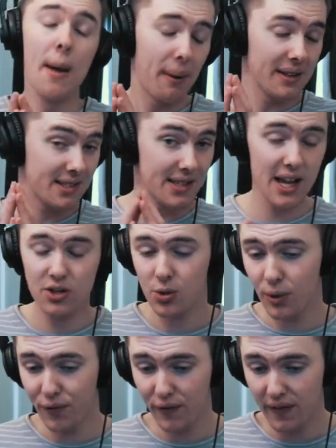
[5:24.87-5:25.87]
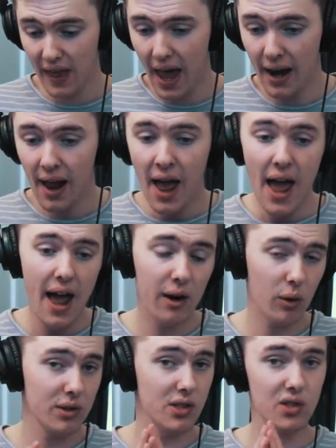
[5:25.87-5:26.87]
But stay tuned for that. And
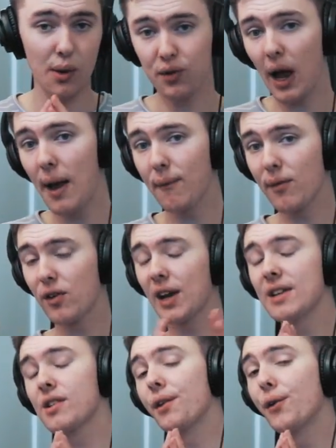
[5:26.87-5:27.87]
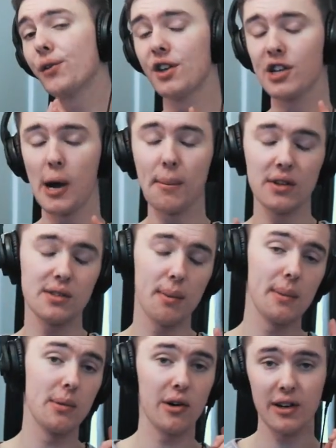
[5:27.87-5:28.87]
also subscribe if you guys are new to the channel because
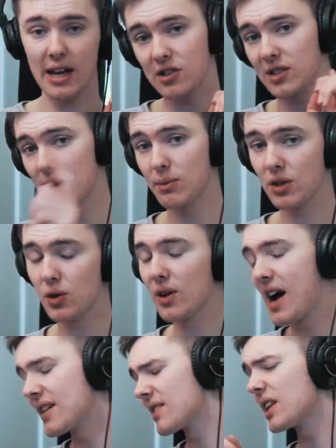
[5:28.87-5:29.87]
there'll be more reactions coming to you guys.